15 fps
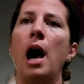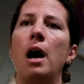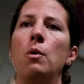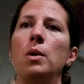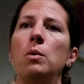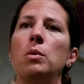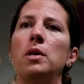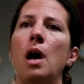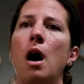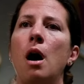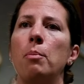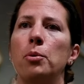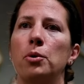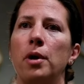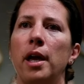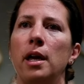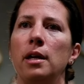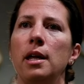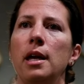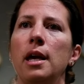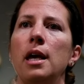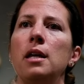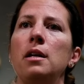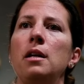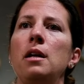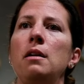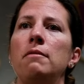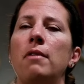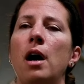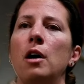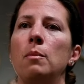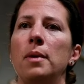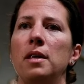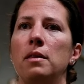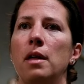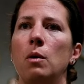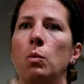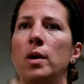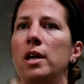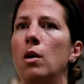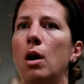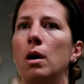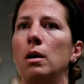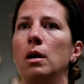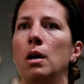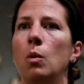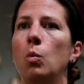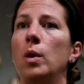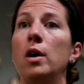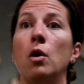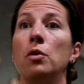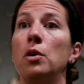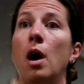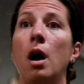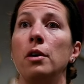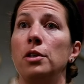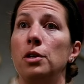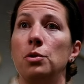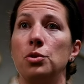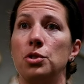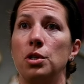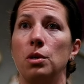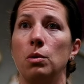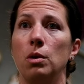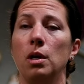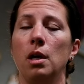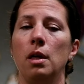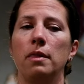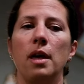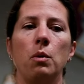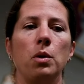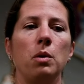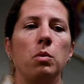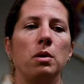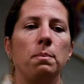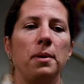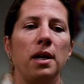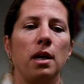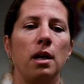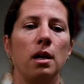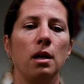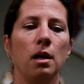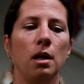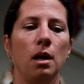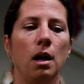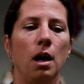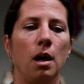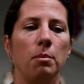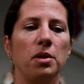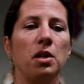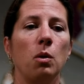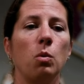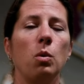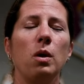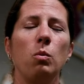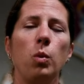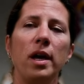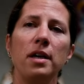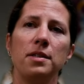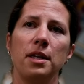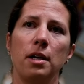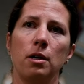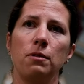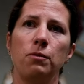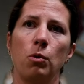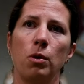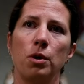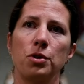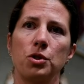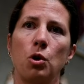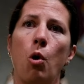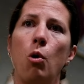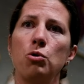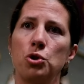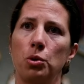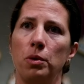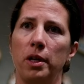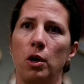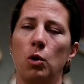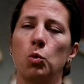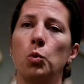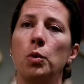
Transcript: How we would operate in an environment that we are, we are not used to that we would be, um, you know, we as the Air Force culturally are